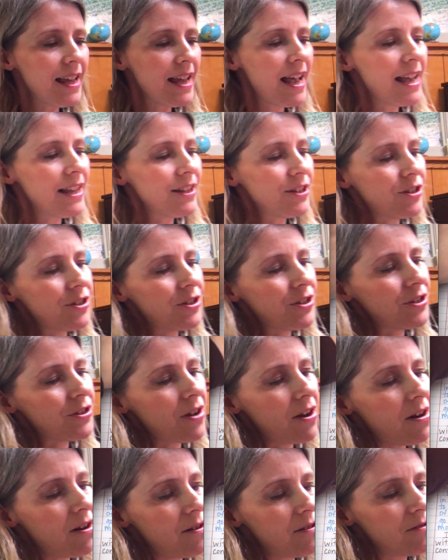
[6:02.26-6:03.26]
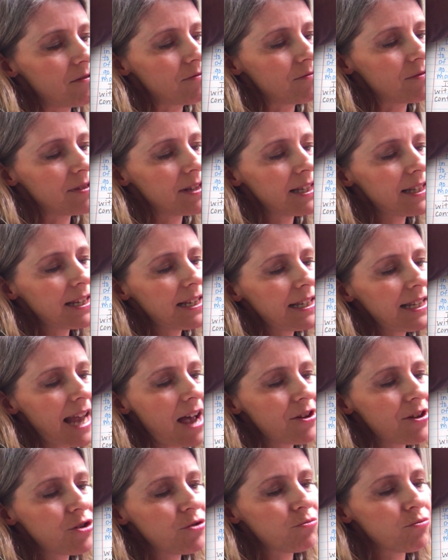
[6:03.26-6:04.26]
So this is how
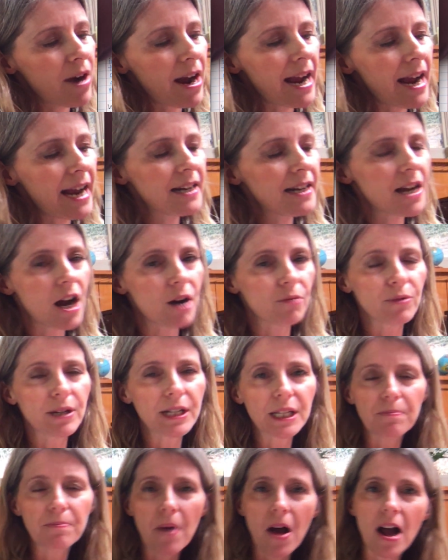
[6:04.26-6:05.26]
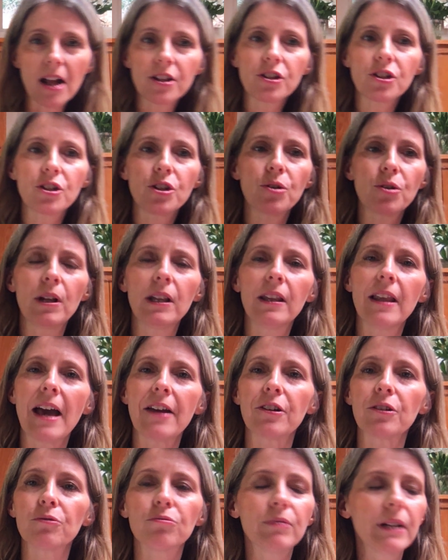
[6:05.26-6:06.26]
you write a response to a
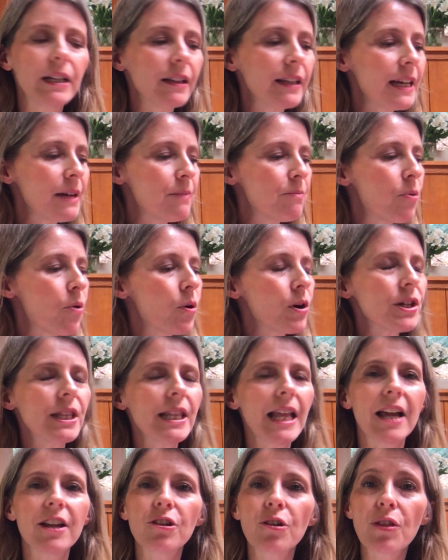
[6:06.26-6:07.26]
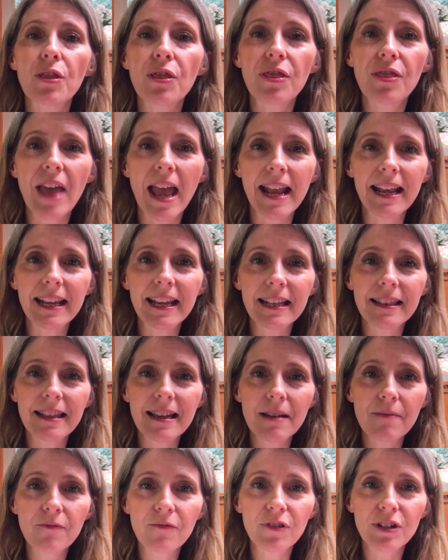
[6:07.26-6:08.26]
letter. Really important that you're thanking
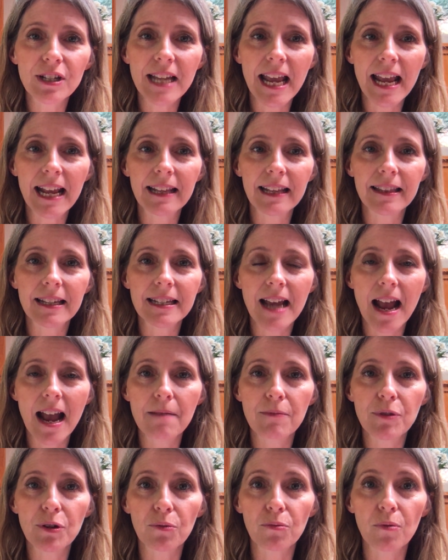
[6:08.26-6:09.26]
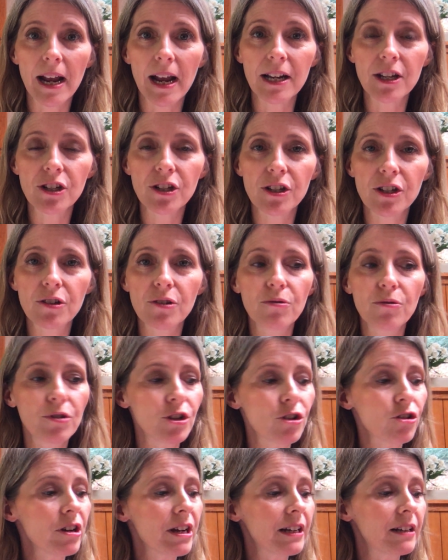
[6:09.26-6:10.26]
them for taking the time to write to you.
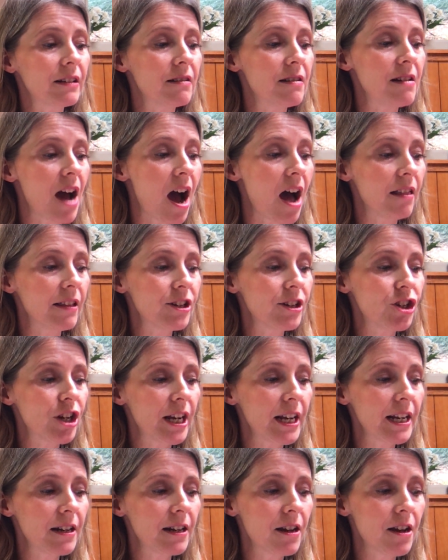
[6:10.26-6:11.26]
You're acknowledging